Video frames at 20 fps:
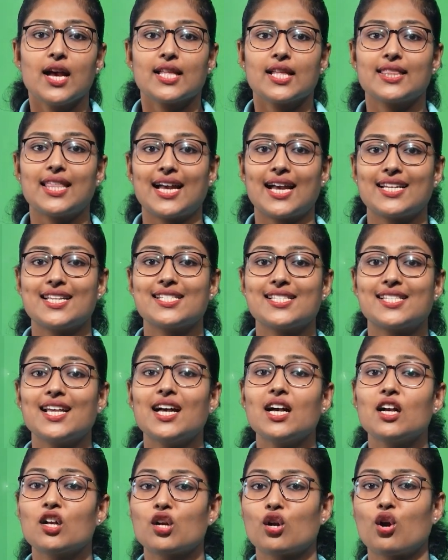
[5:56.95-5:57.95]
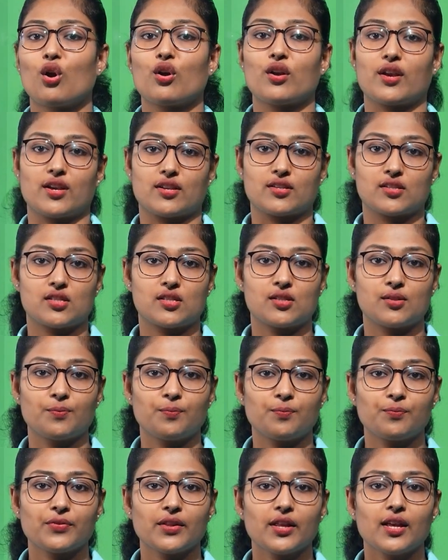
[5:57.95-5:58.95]
That is the coccyx.
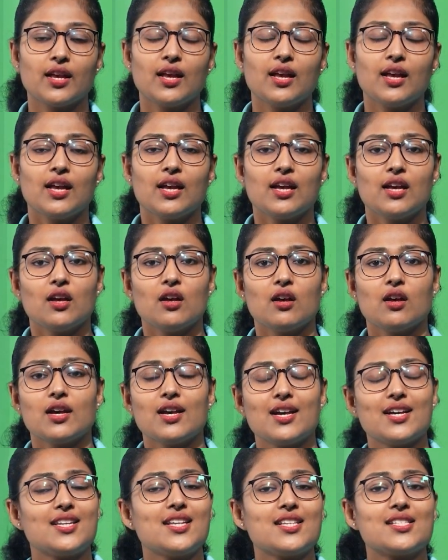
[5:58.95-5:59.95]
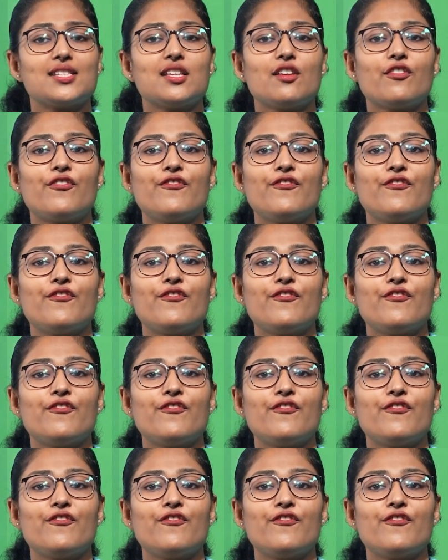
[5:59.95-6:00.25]
It is